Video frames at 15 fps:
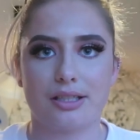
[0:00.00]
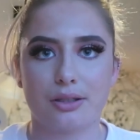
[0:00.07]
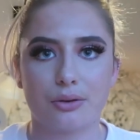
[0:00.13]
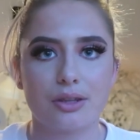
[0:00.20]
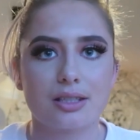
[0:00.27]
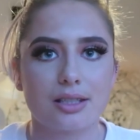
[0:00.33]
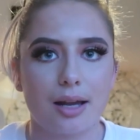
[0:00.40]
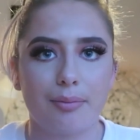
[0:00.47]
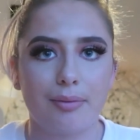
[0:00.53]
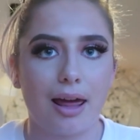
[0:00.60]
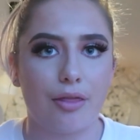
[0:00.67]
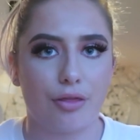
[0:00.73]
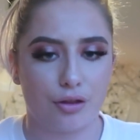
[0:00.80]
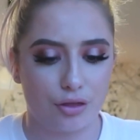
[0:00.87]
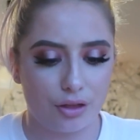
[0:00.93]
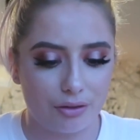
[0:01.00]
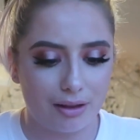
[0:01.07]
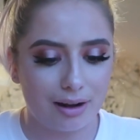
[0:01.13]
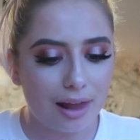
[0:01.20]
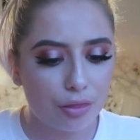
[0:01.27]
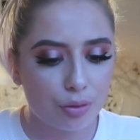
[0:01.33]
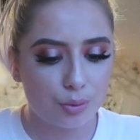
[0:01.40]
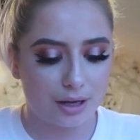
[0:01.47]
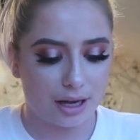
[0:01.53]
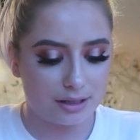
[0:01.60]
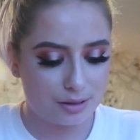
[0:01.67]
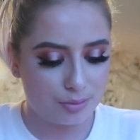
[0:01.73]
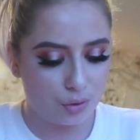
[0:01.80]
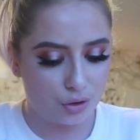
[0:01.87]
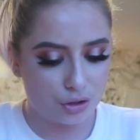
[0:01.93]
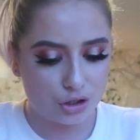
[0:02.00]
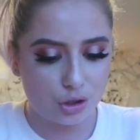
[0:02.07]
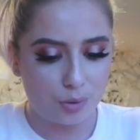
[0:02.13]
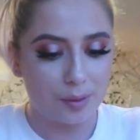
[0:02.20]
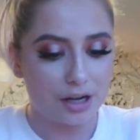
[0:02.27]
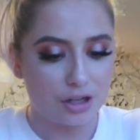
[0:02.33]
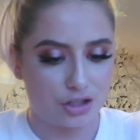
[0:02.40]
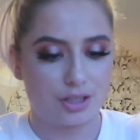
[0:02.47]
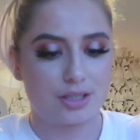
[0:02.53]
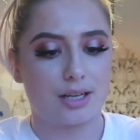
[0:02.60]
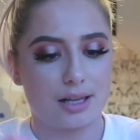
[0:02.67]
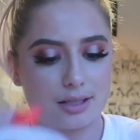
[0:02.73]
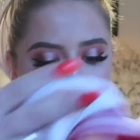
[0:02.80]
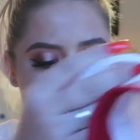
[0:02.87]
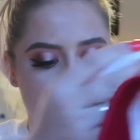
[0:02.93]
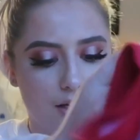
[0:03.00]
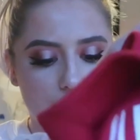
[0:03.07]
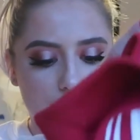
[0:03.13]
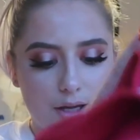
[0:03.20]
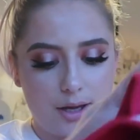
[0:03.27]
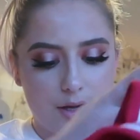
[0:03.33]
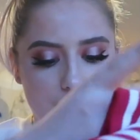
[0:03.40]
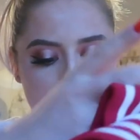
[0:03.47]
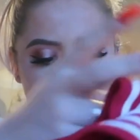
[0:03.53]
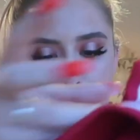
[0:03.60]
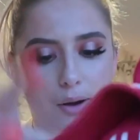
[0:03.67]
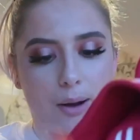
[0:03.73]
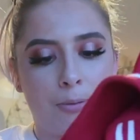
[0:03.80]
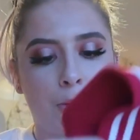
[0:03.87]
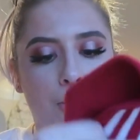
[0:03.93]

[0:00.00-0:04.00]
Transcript: It's still the same length. You think the length would get smaller too, but it just doesn't. So I'm